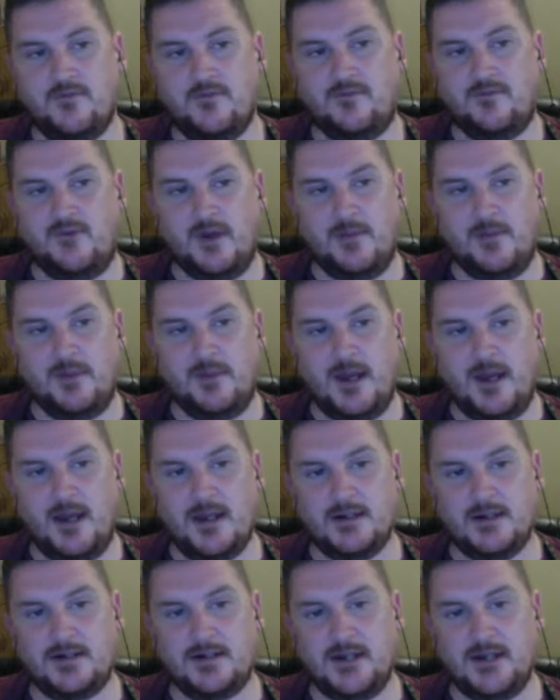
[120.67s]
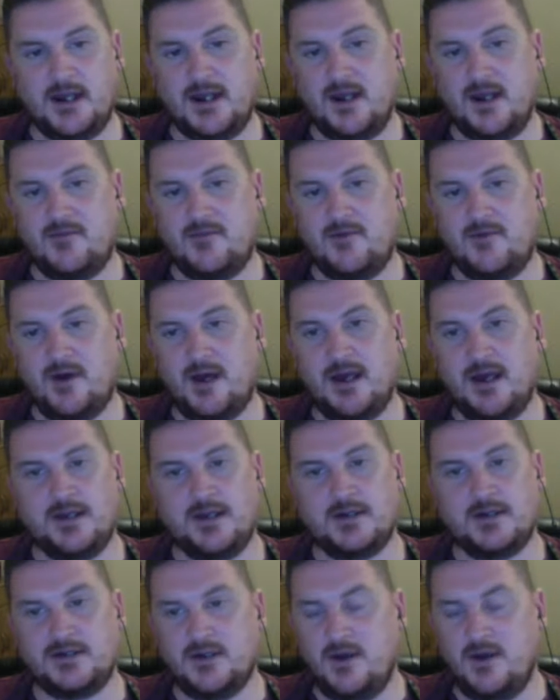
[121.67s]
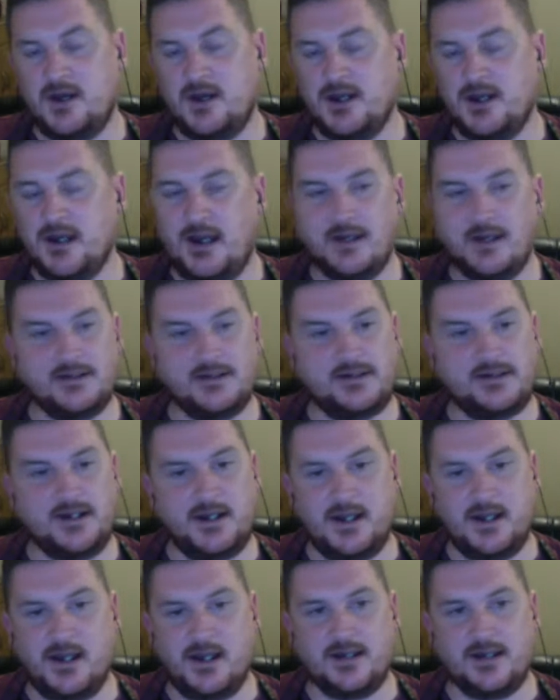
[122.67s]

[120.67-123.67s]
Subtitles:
three players down that right hand side, cuts in,